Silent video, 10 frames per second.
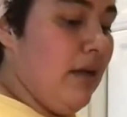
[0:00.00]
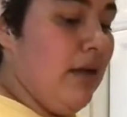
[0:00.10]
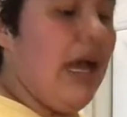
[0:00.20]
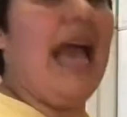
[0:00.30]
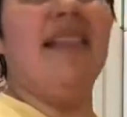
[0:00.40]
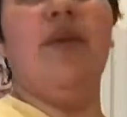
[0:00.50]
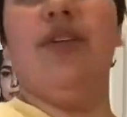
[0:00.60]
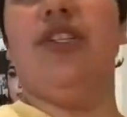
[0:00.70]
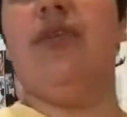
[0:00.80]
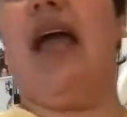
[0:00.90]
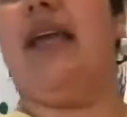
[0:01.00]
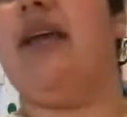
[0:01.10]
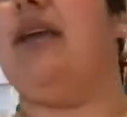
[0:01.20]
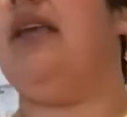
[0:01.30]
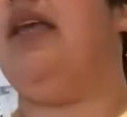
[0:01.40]
Kylie, would you like
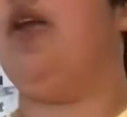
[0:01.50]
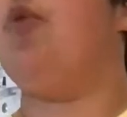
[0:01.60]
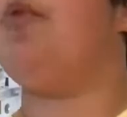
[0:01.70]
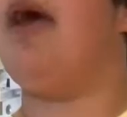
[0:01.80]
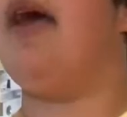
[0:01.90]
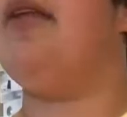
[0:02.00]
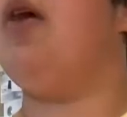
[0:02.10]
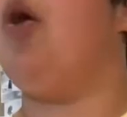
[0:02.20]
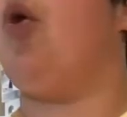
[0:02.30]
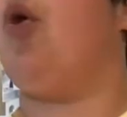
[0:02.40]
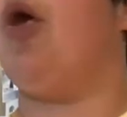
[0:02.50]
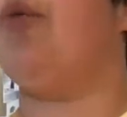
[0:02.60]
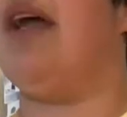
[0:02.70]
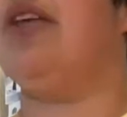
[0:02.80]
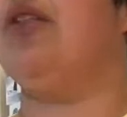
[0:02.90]
keto bread or
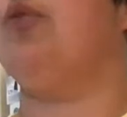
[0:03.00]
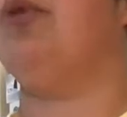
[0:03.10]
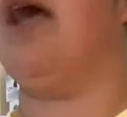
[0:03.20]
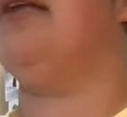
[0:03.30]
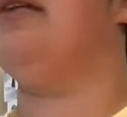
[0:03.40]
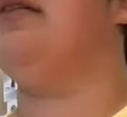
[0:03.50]
regular bread?